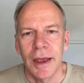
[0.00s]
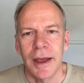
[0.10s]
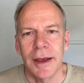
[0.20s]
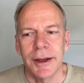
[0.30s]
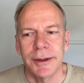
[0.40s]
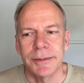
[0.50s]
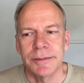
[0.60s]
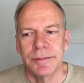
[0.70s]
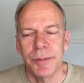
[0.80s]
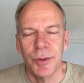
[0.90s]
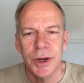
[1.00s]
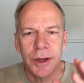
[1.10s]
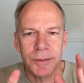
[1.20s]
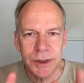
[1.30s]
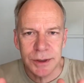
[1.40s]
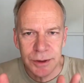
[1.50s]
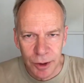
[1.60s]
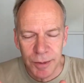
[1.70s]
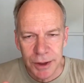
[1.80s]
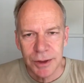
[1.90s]
But when it comes to
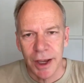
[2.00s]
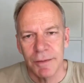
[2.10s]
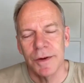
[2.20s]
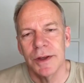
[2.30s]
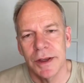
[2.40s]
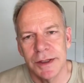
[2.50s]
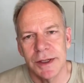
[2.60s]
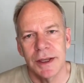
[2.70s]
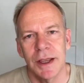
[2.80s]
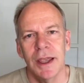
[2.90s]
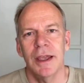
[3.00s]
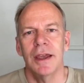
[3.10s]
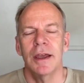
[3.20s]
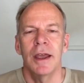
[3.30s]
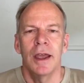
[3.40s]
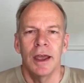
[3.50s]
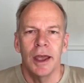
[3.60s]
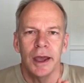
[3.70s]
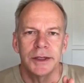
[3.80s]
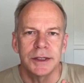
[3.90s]
going back to advertising here,
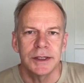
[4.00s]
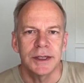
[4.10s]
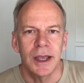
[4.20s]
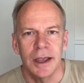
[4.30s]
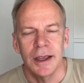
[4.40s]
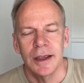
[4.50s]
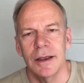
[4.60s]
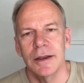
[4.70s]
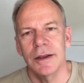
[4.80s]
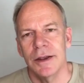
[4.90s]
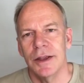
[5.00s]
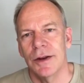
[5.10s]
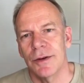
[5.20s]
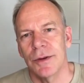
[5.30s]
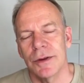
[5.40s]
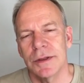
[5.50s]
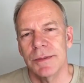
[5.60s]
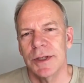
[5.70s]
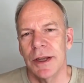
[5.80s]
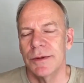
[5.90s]
I'd just say, you know,
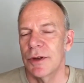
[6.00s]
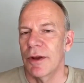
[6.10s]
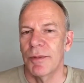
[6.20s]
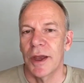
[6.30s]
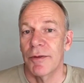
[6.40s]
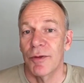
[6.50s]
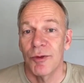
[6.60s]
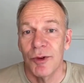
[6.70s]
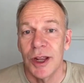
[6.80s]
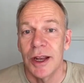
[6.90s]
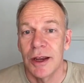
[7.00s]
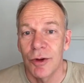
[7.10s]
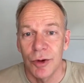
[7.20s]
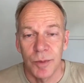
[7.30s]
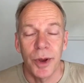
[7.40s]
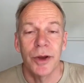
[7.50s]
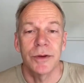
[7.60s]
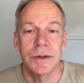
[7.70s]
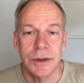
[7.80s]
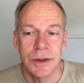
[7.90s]
sometimes you might have a really good
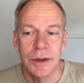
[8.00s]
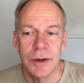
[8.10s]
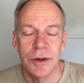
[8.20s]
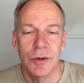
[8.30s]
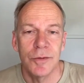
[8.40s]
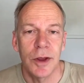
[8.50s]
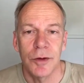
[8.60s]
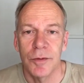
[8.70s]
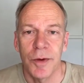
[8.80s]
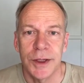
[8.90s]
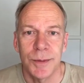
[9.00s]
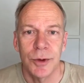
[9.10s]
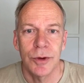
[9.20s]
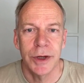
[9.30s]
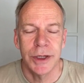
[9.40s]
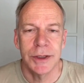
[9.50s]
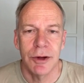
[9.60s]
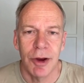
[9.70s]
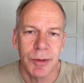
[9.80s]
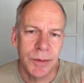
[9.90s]
post that you've done on Facebook or on
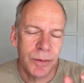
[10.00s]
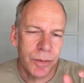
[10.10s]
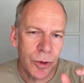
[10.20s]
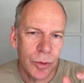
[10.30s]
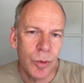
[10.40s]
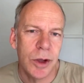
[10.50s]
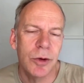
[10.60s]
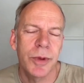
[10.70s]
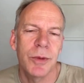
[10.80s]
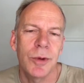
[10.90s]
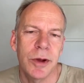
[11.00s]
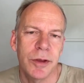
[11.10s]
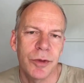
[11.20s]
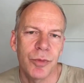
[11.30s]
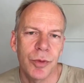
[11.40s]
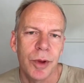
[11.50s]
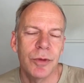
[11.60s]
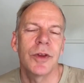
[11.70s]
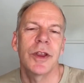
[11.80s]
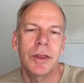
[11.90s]
Instagram. It could well be worth
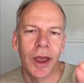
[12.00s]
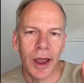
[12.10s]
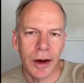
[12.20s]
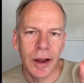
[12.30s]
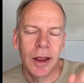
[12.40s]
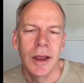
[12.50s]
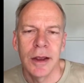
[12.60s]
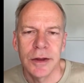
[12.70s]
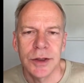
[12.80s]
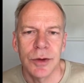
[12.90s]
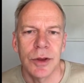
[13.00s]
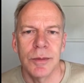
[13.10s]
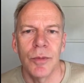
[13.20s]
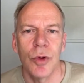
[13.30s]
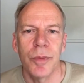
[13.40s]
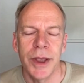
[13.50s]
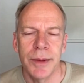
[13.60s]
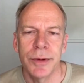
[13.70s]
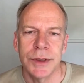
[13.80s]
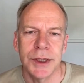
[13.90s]
promoting that so that more
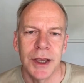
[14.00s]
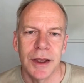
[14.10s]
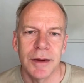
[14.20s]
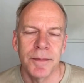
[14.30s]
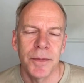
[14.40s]
people see it.